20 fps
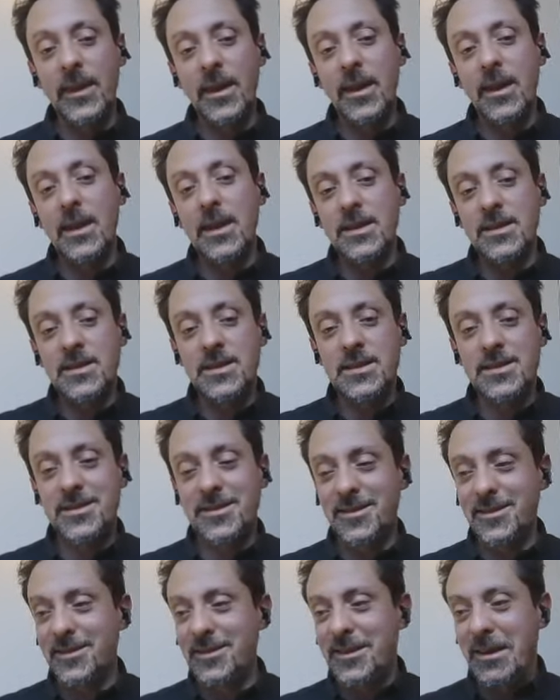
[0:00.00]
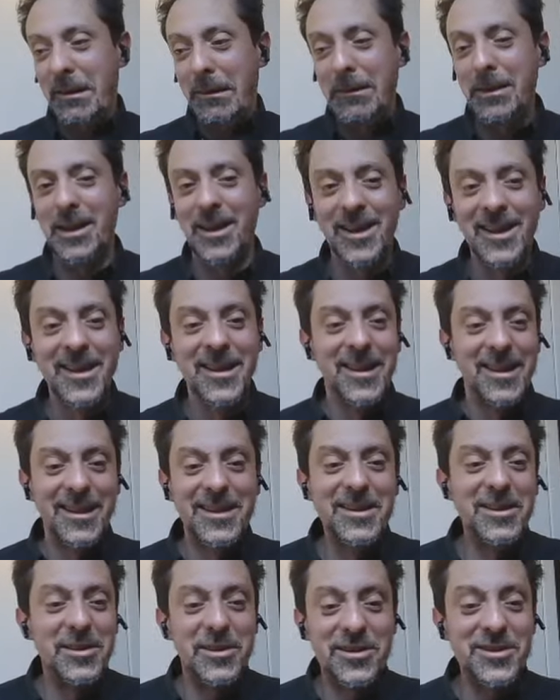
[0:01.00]
it's
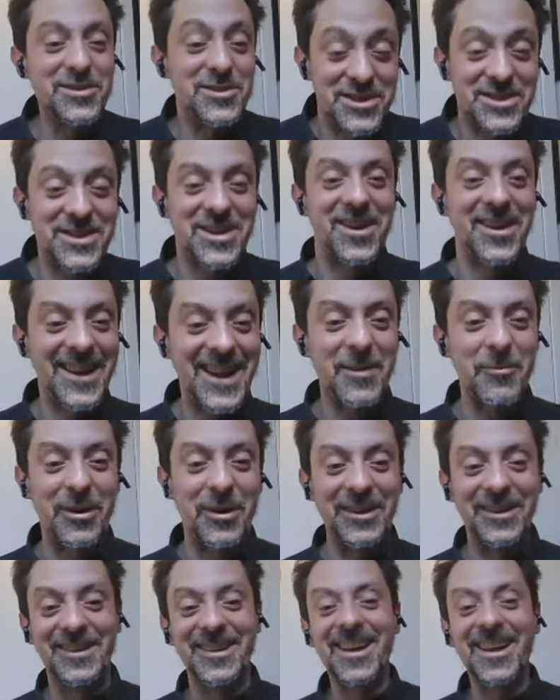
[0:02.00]
you just can't get one.